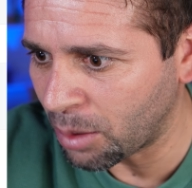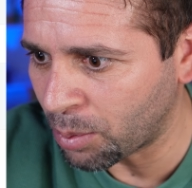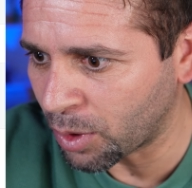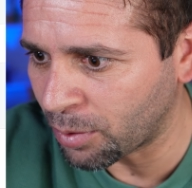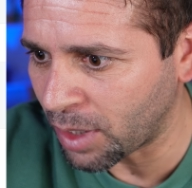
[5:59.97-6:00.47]

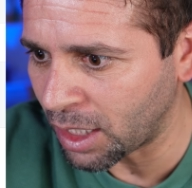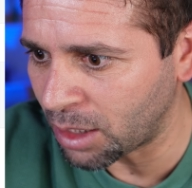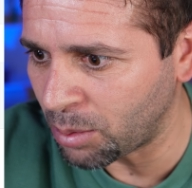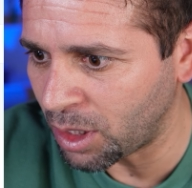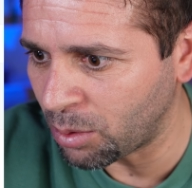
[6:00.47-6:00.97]

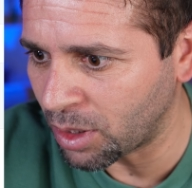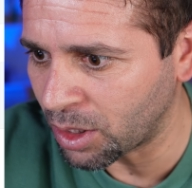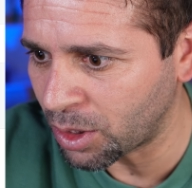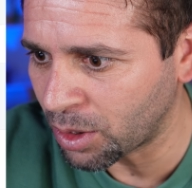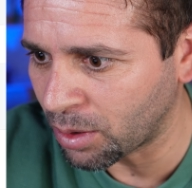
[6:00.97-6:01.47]
provide me with a
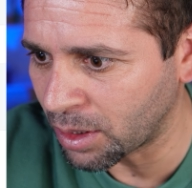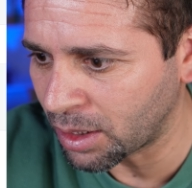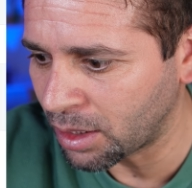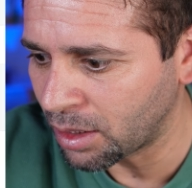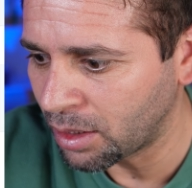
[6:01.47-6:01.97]

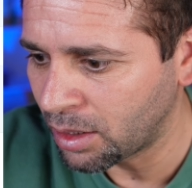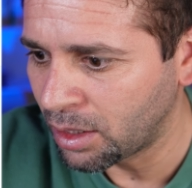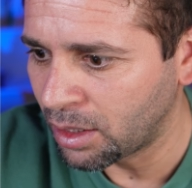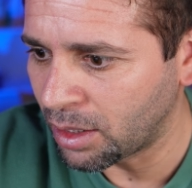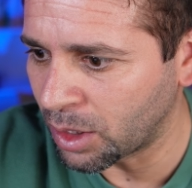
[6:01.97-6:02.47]
short,
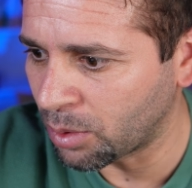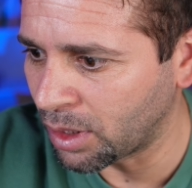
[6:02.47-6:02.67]
this